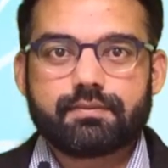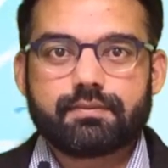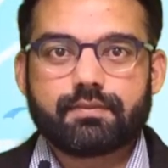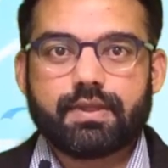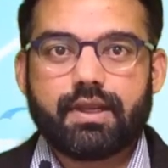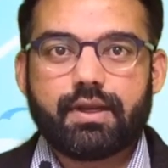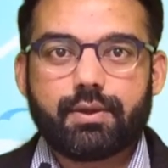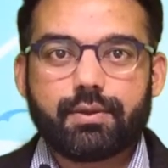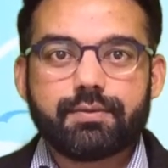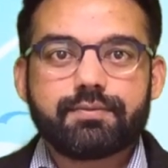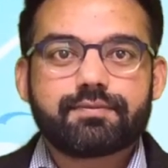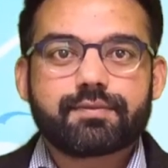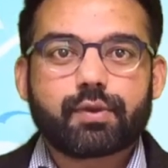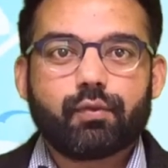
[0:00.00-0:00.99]
Hello,
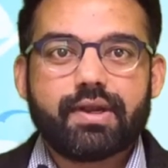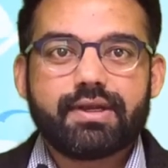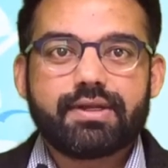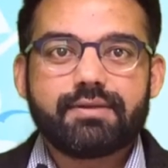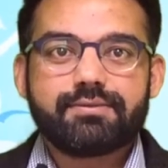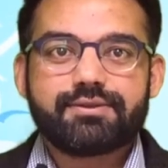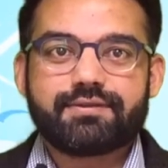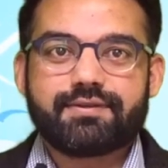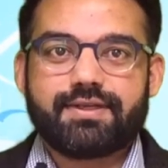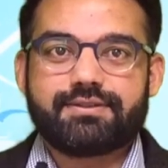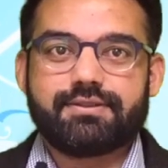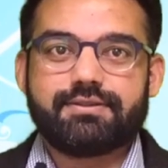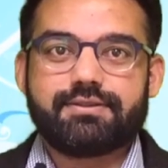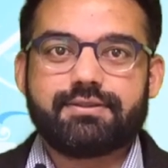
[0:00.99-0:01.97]
welcome to
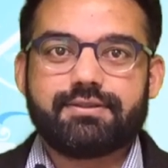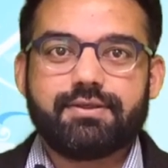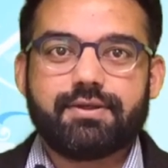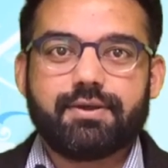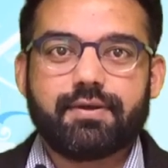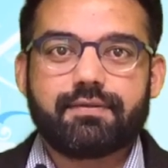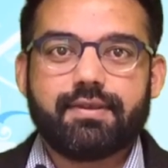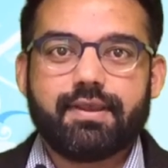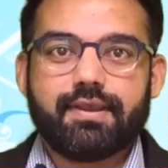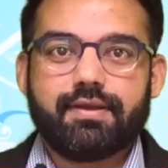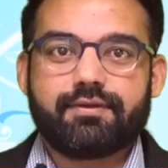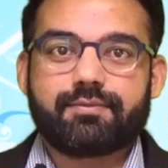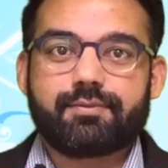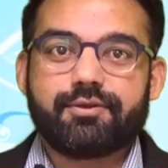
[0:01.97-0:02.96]
session 2 of the
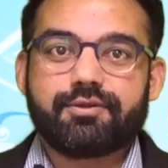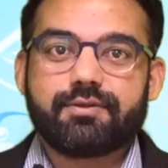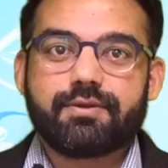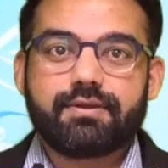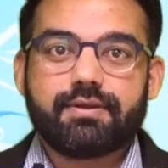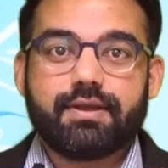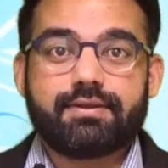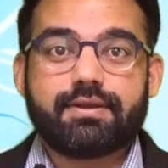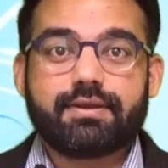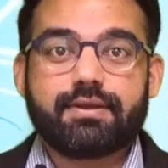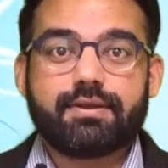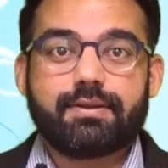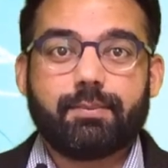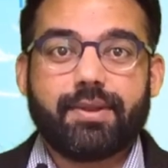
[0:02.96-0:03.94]
Responsible
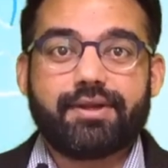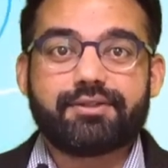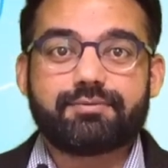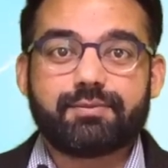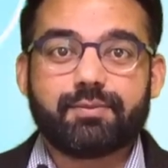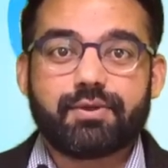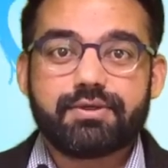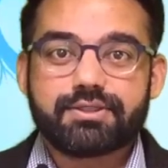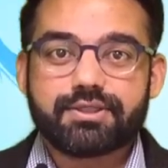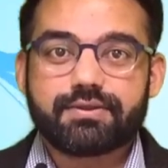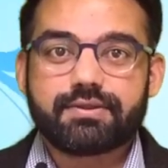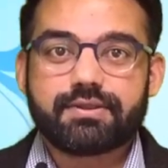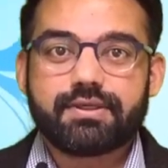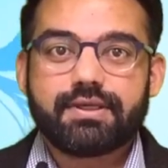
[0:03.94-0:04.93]
Ethical Management
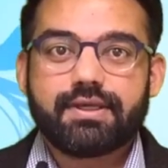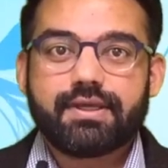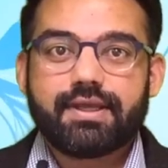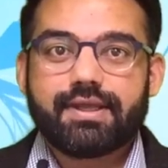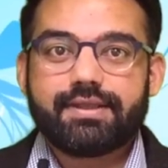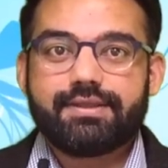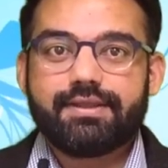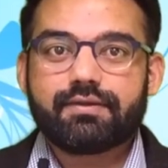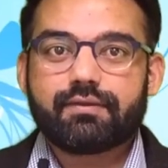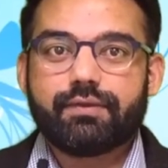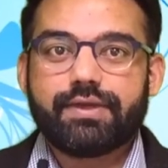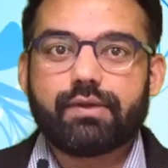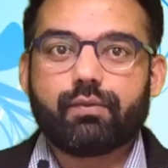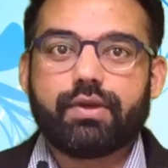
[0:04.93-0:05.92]
module. This
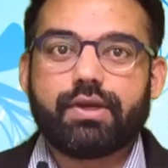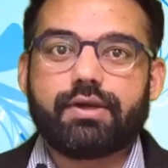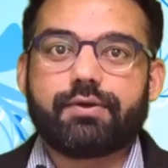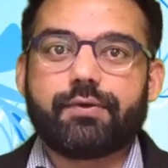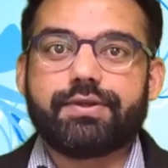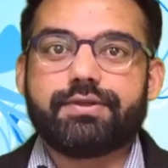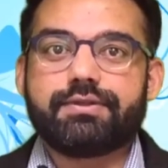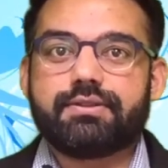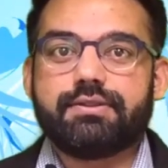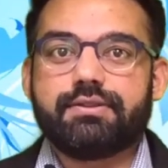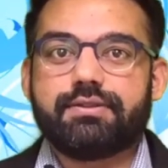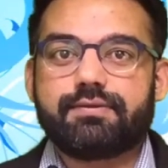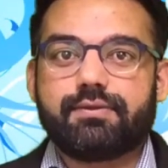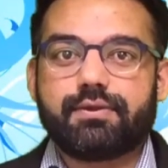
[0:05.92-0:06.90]
week we are going
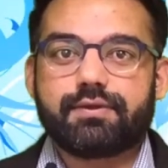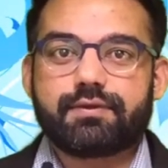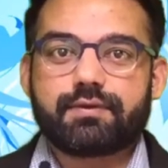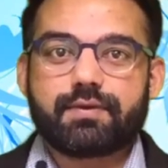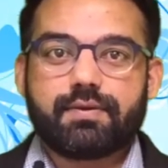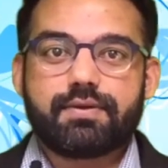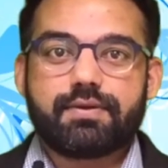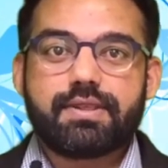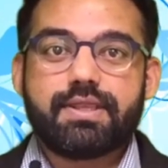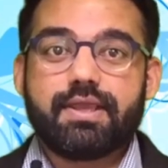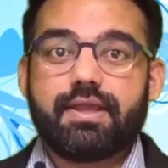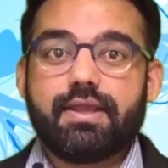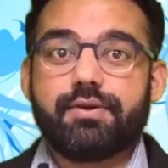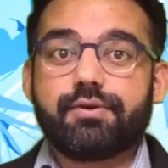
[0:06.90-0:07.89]
to focus on
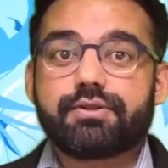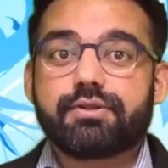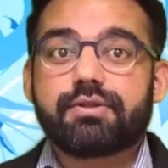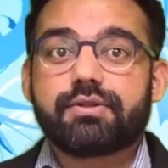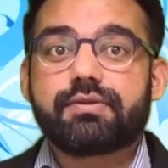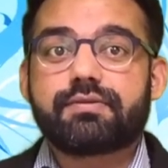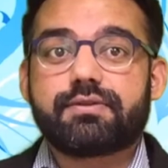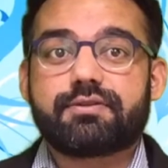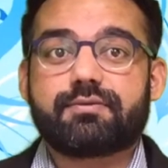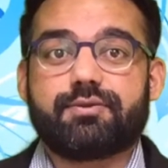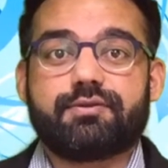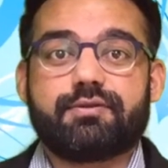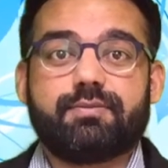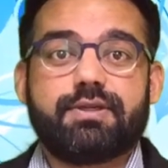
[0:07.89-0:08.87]
the notion of
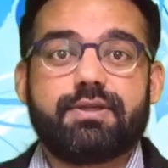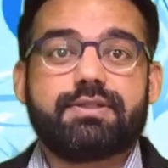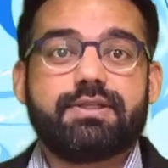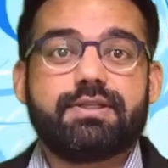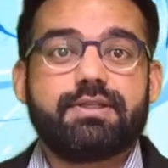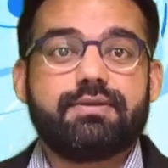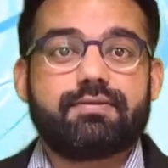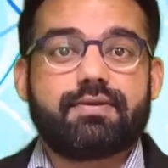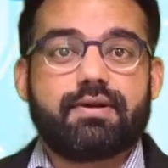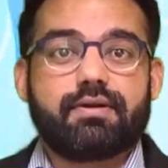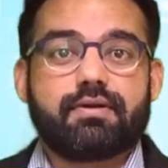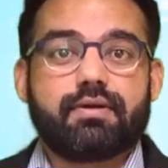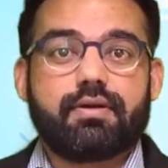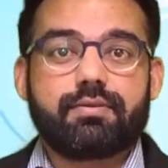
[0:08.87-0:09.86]
responsibility for a
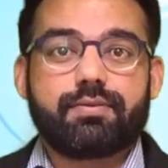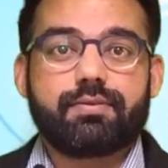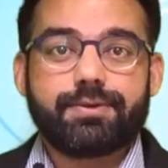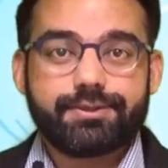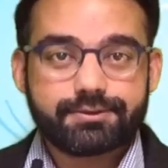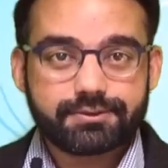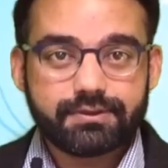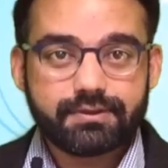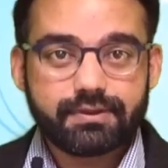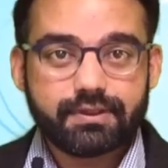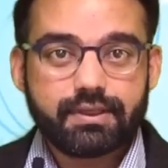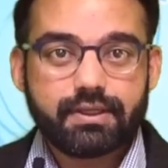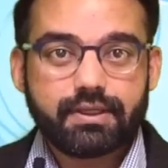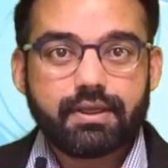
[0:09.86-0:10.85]
corporation,
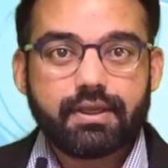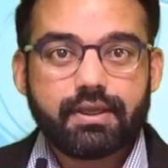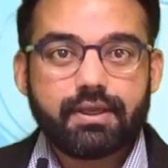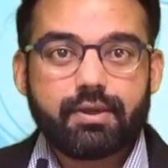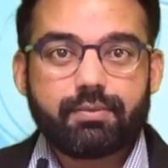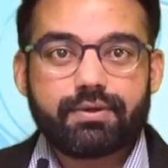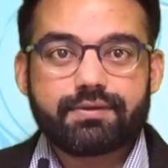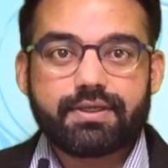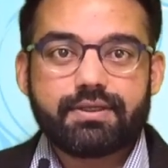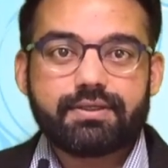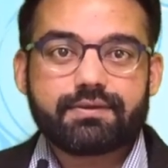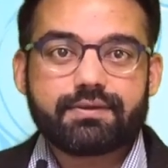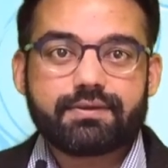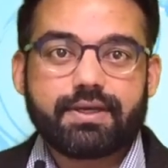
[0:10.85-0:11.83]
present
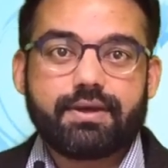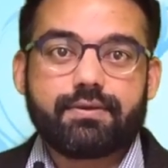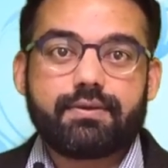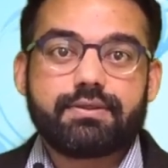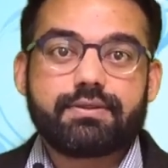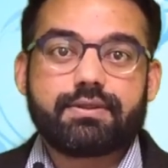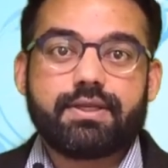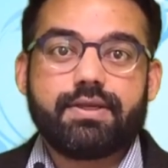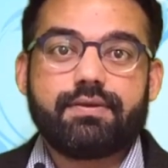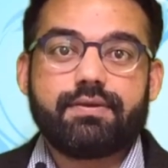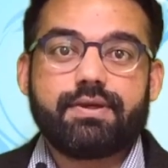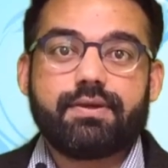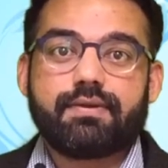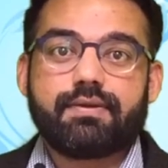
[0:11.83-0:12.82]
the stakeholder
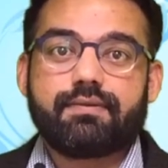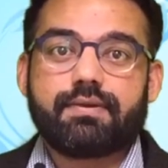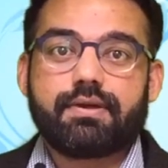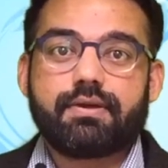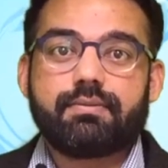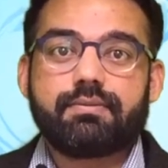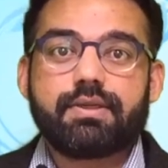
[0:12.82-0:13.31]
theory of the firm,